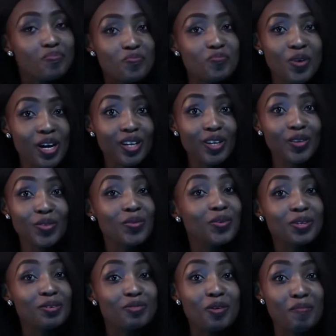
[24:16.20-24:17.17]
break it
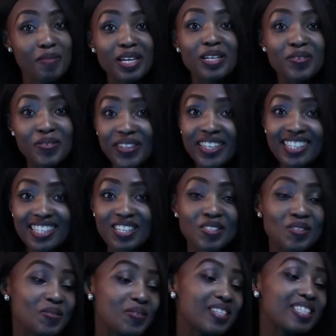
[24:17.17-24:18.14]
through for many
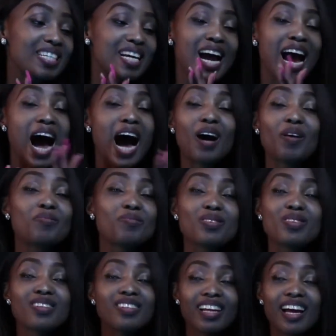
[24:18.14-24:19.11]
reasons, which I
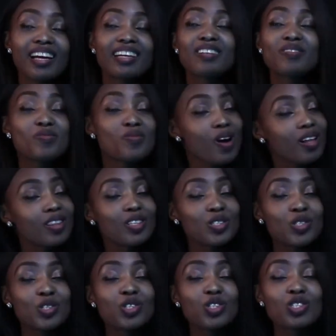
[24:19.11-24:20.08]
would like rather
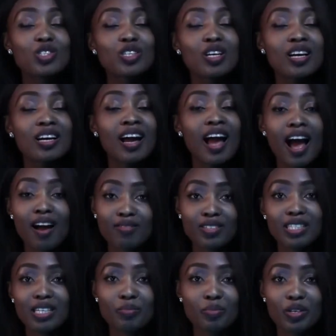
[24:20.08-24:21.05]
to just have a
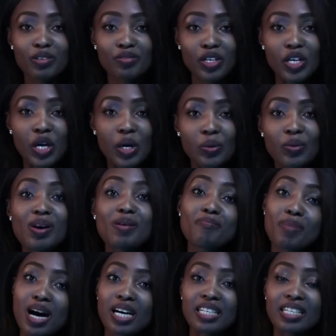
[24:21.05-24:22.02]
separate video
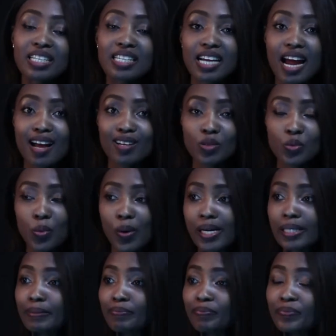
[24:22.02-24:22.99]
about it as
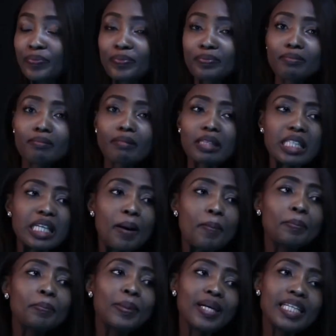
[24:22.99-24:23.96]
well.
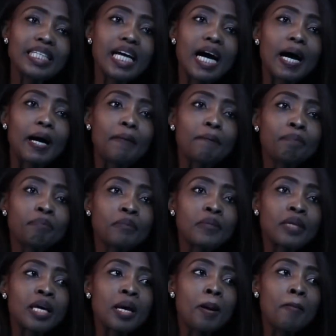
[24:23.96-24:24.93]
But
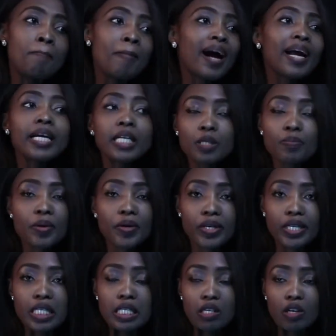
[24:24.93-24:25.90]
my
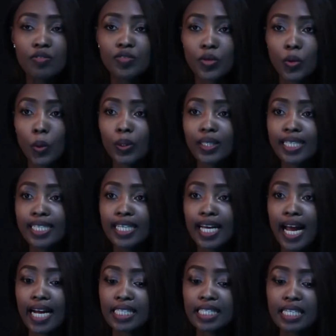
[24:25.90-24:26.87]
experience overall in the
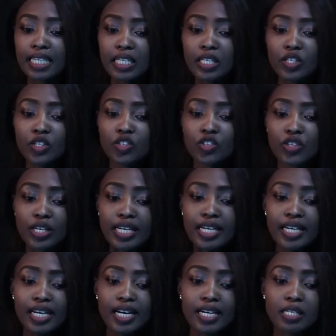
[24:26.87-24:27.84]
acting
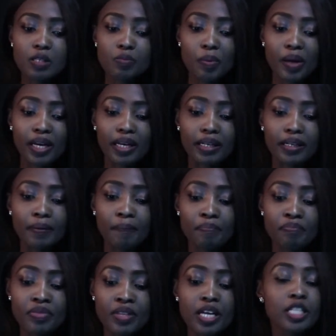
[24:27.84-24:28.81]
industry it's
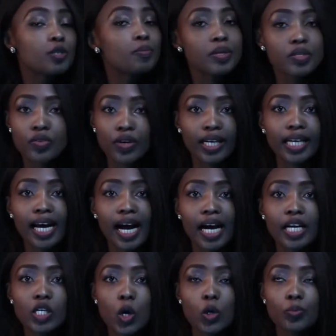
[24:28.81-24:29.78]
been really
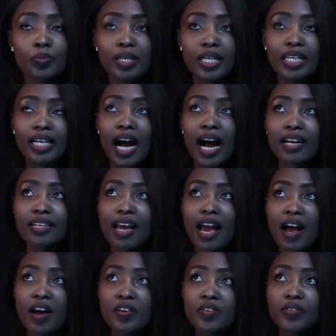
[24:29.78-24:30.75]
eye-opening. I
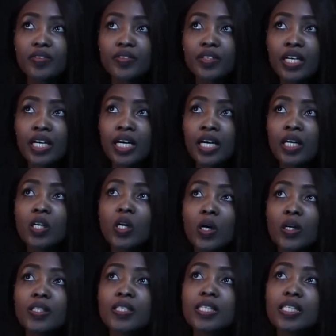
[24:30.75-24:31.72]
have
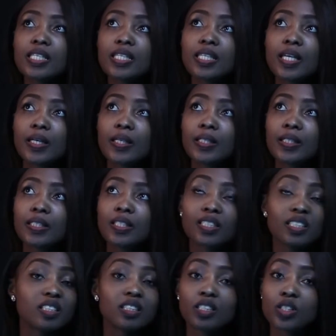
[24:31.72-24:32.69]
learned
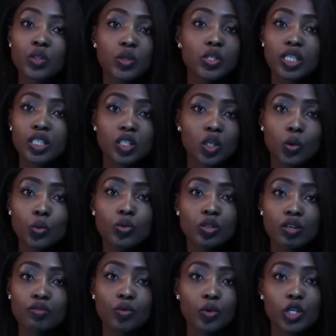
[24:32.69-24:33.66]
the do's and
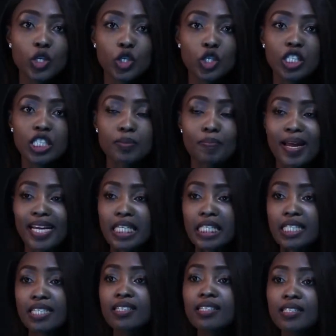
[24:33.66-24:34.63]
don'ts of audition
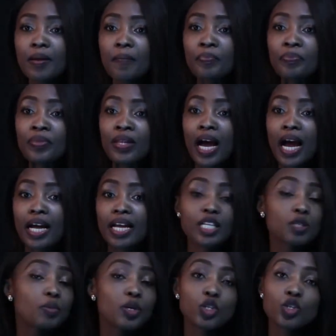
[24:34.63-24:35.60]
spaces.
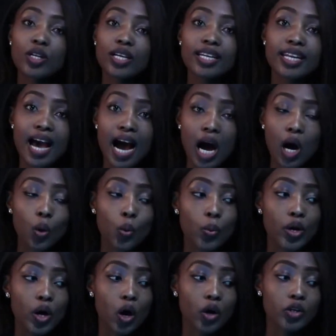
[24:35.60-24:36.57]
Especially now
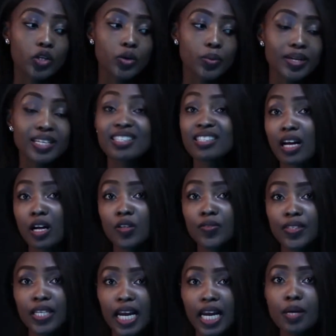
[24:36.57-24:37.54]
we are doing
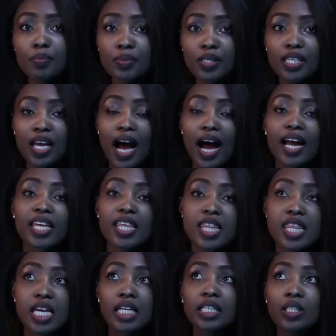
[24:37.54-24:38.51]
self-tapes. I
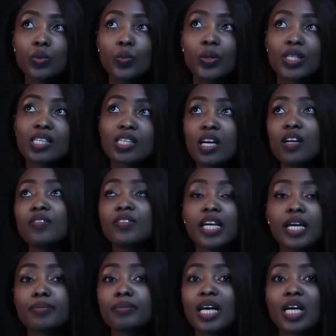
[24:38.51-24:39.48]
think with
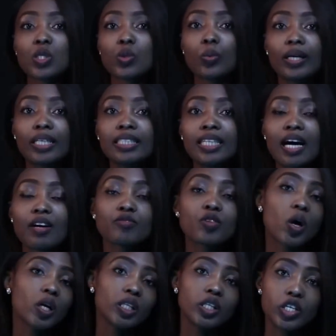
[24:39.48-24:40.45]
self-tapes as well, I've
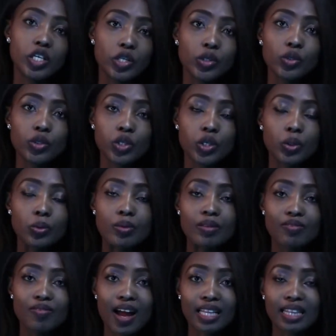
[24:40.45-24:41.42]
gotten used to
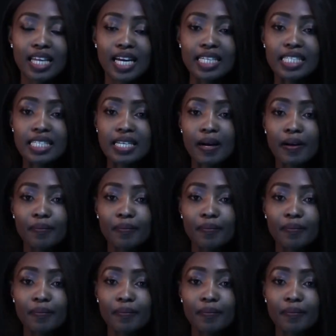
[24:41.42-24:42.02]
the fact that